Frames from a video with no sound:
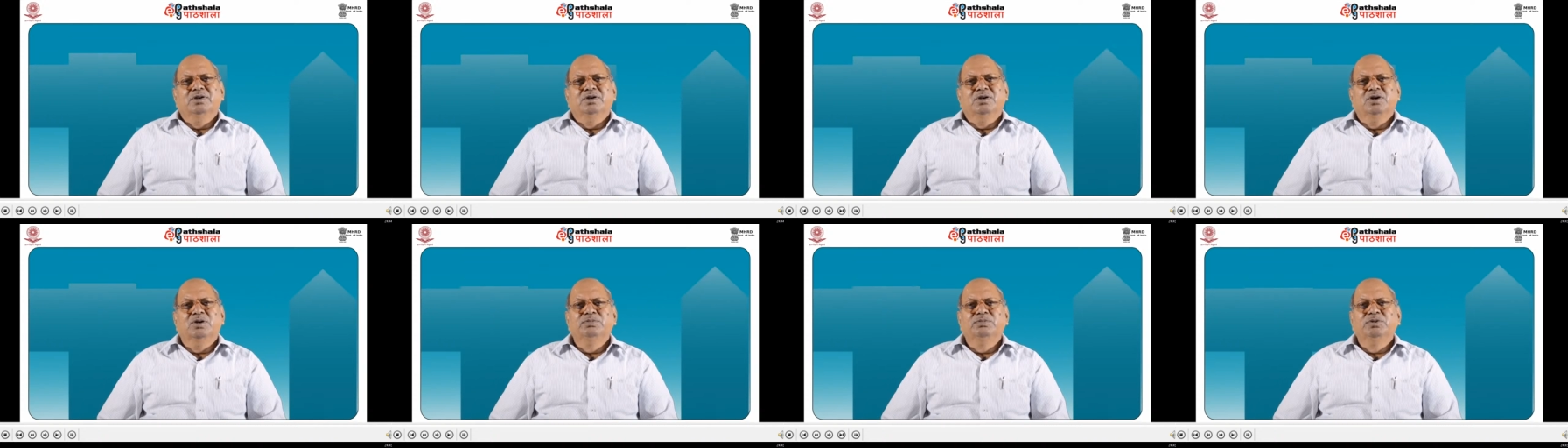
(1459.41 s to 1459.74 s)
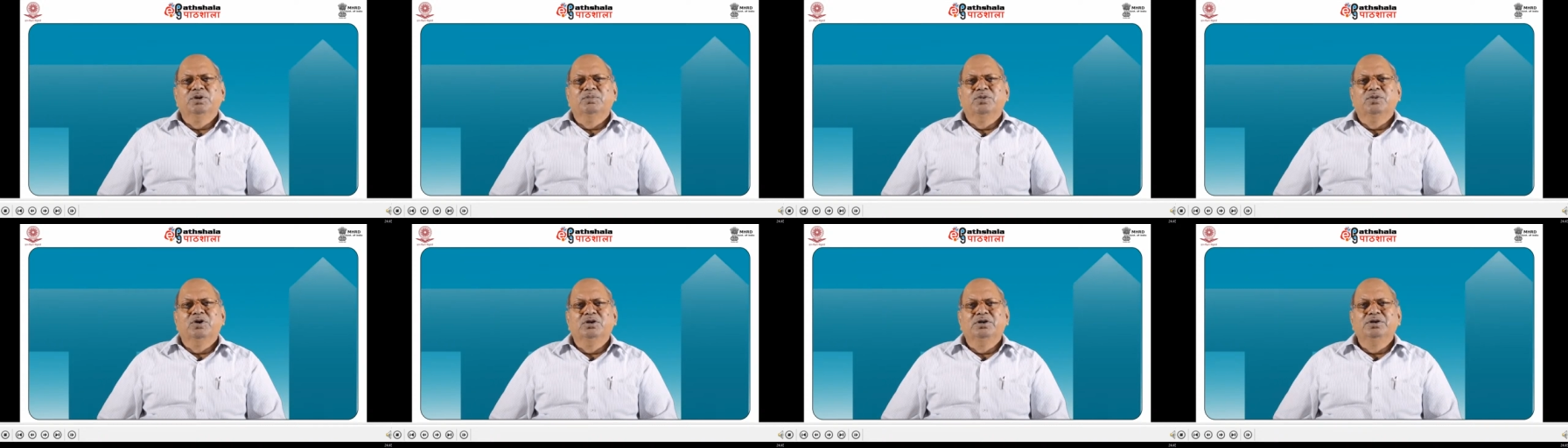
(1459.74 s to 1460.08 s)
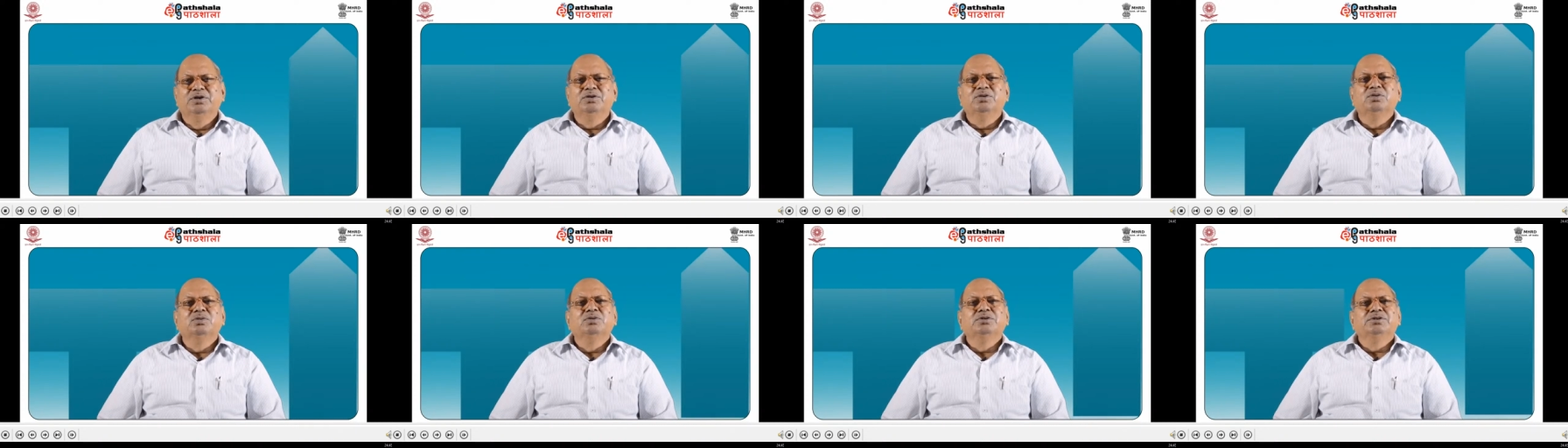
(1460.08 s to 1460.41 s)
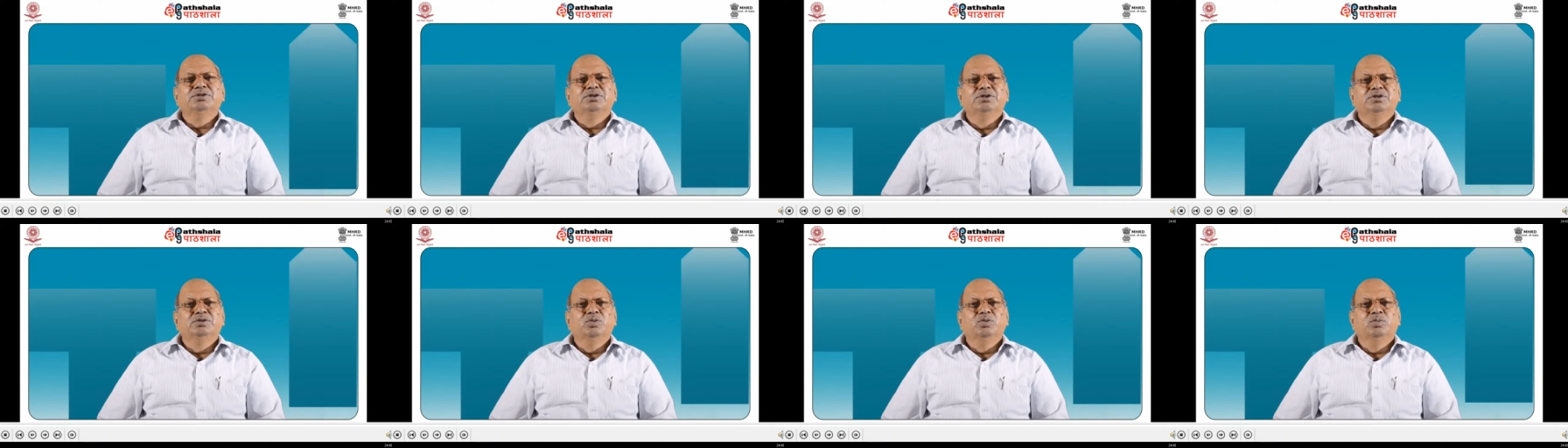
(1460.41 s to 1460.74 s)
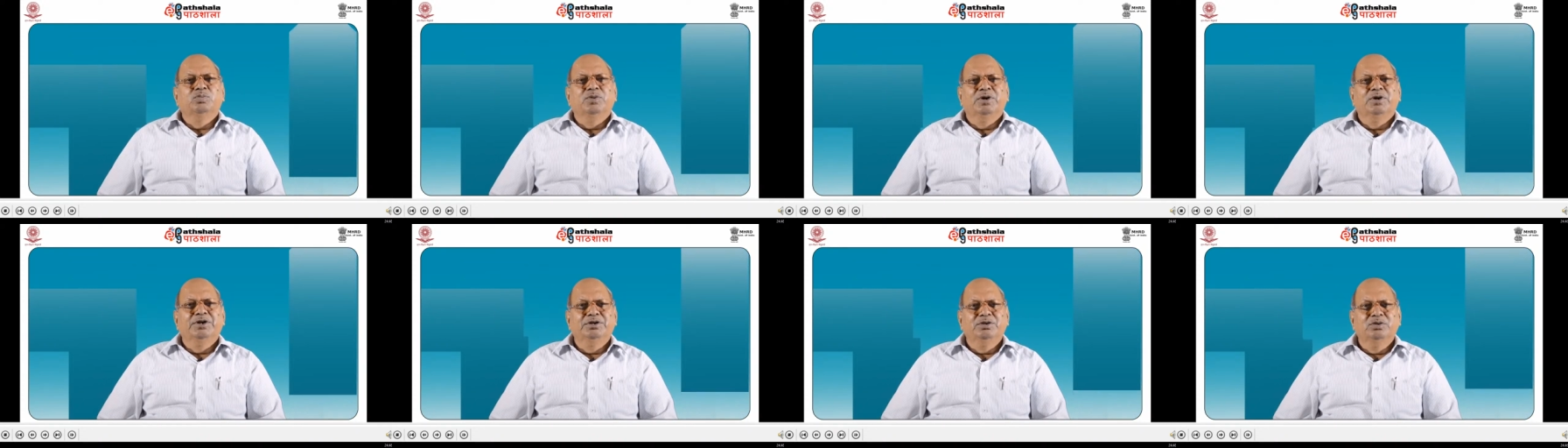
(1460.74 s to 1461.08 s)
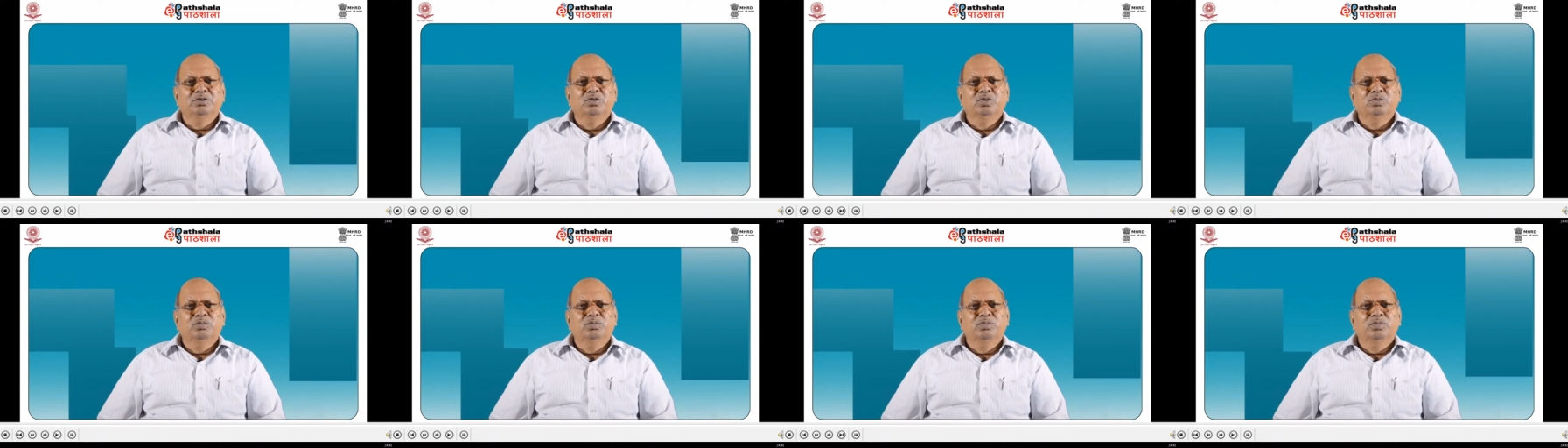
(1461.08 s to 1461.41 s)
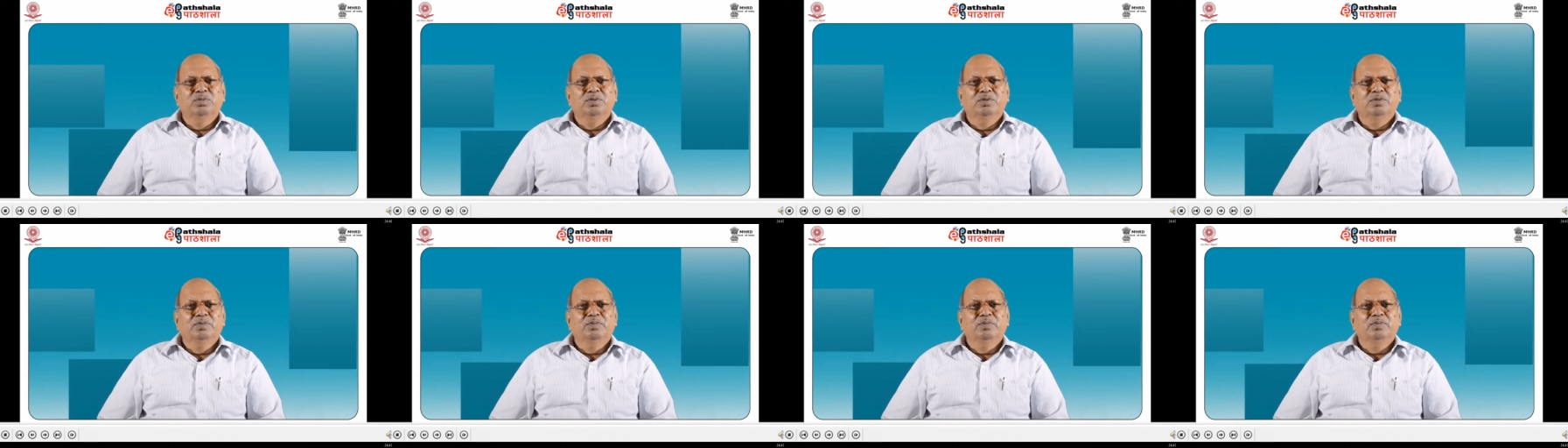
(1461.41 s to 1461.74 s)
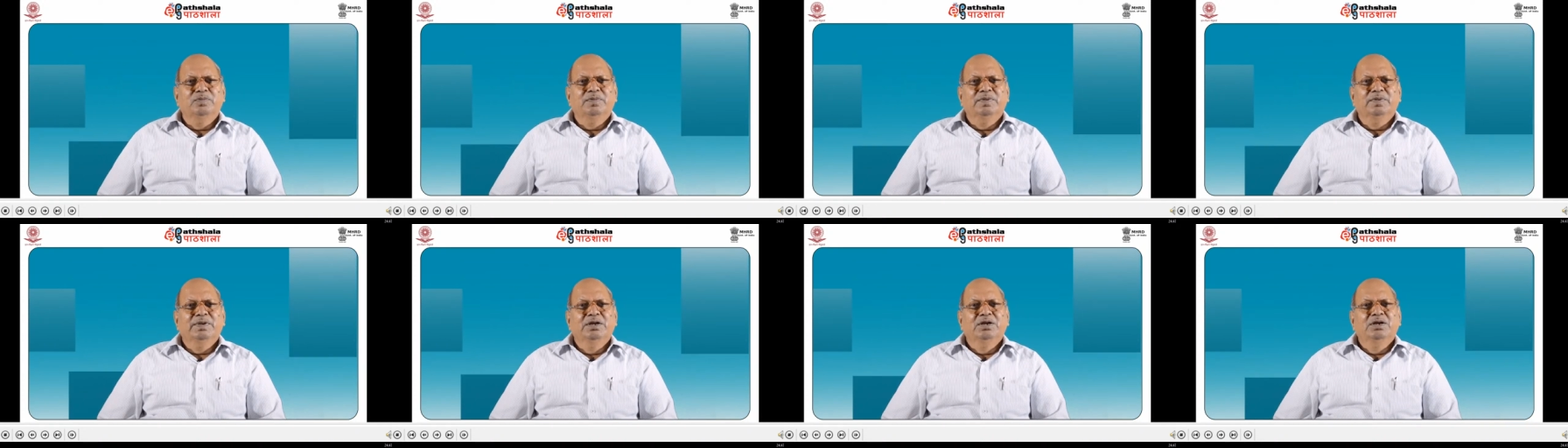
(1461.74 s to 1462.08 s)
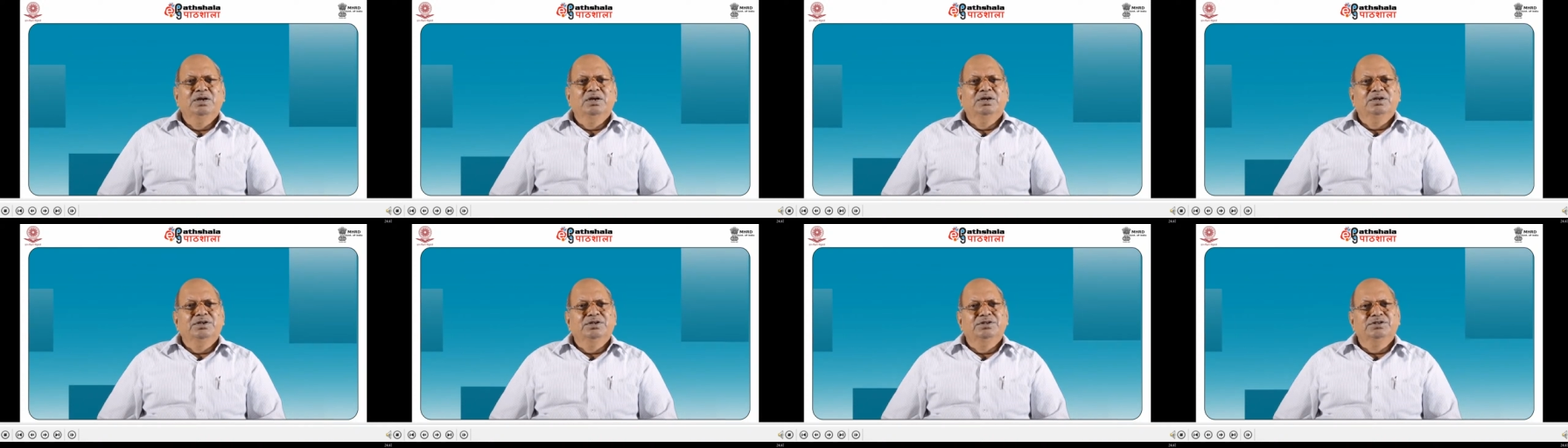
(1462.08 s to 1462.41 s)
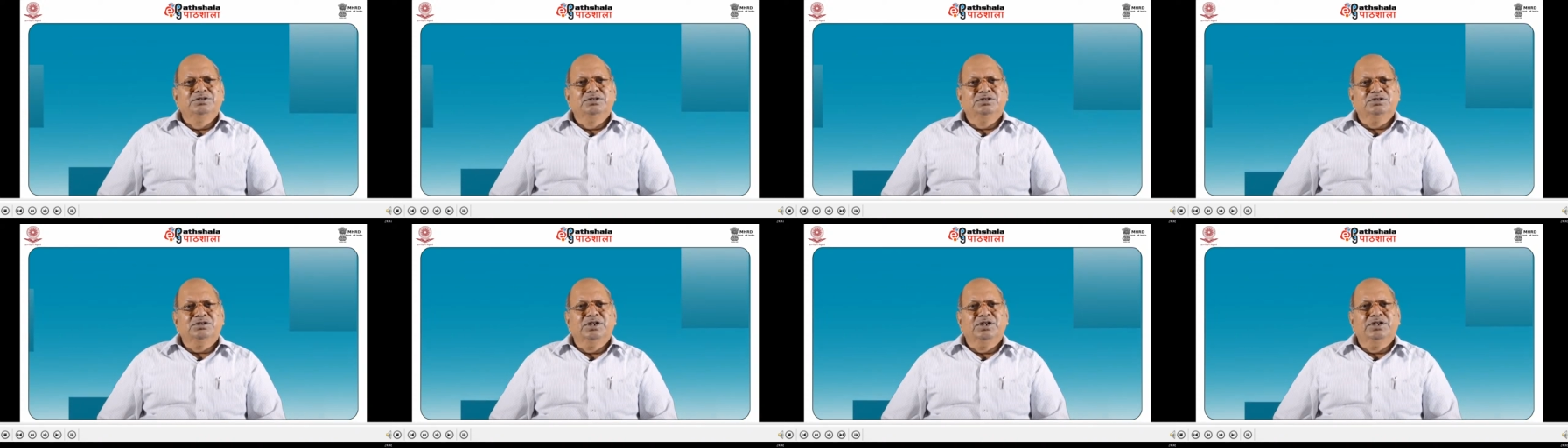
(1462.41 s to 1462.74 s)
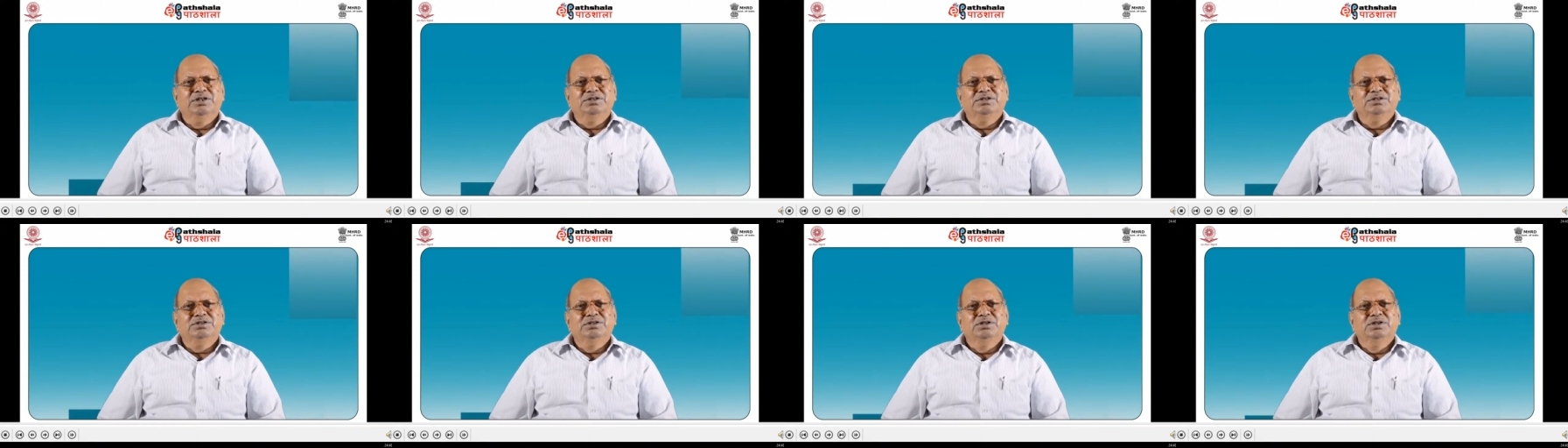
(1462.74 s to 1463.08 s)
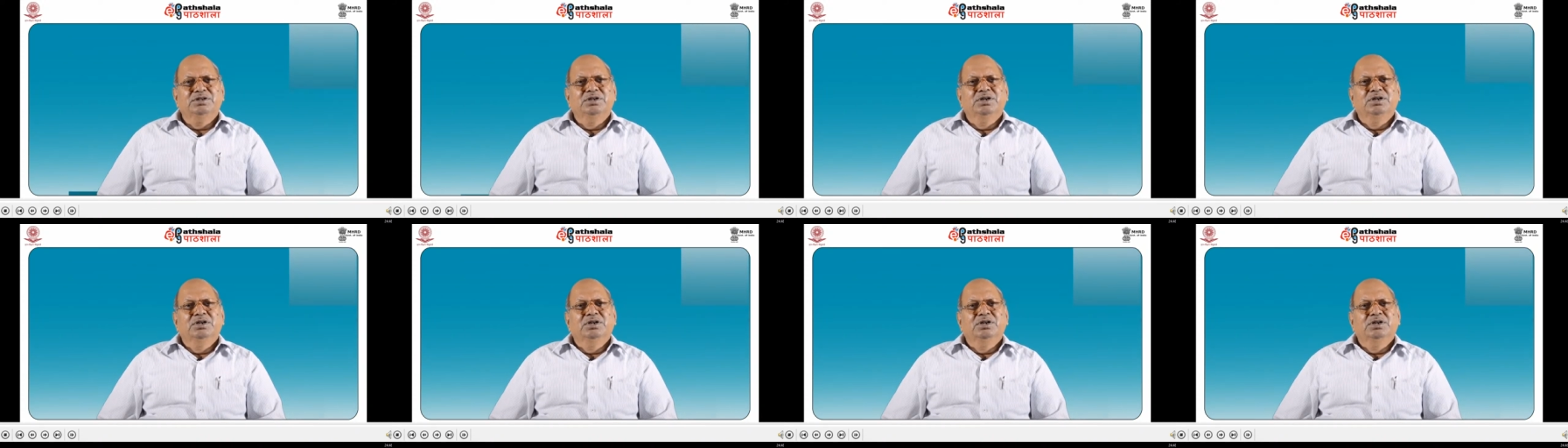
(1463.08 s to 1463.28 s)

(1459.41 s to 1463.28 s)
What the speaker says: of the molecules into point group is stressed,